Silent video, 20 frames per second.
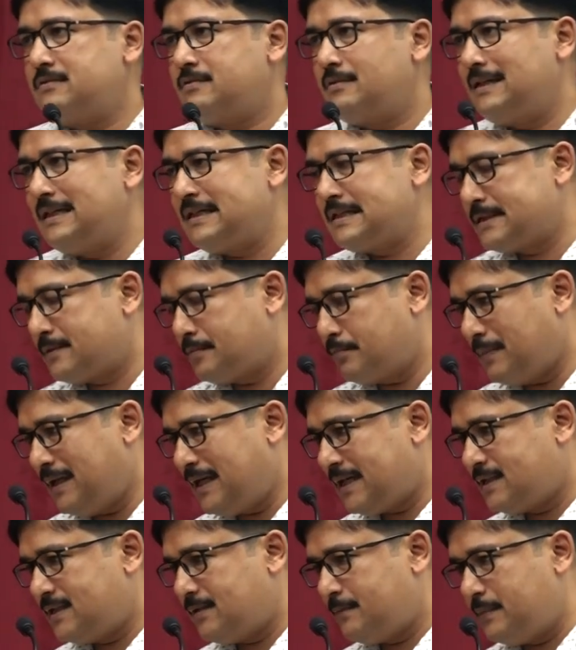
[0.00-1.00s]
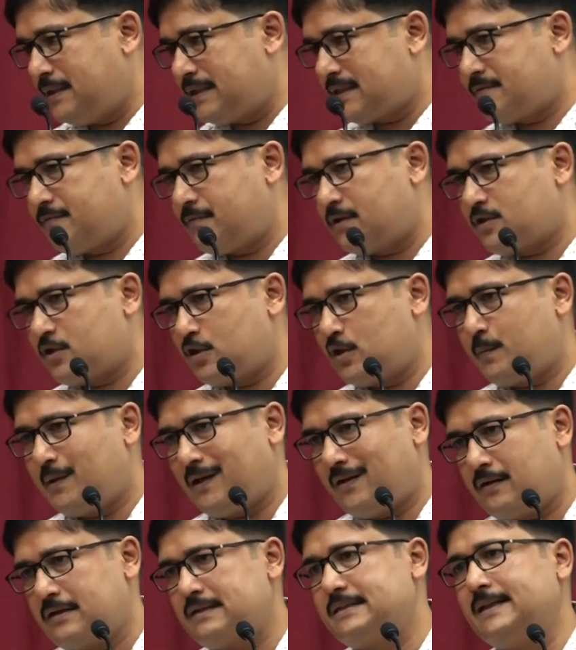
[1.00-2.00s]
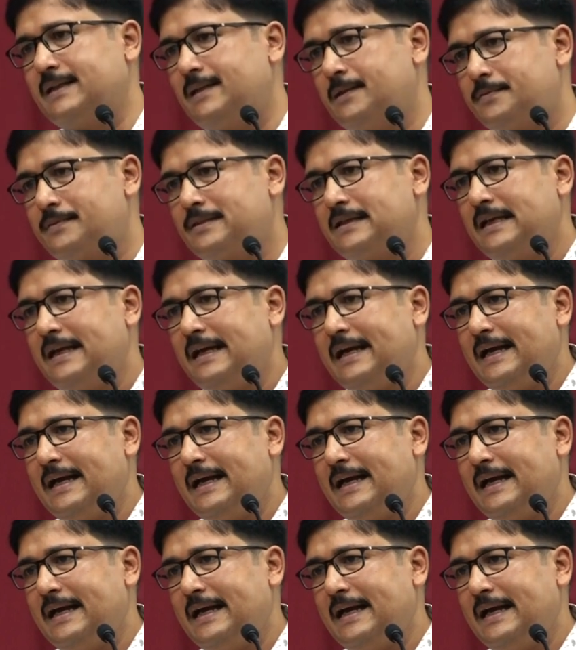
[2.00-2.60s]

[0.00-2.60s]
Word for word: So let's make the best version of ourselves,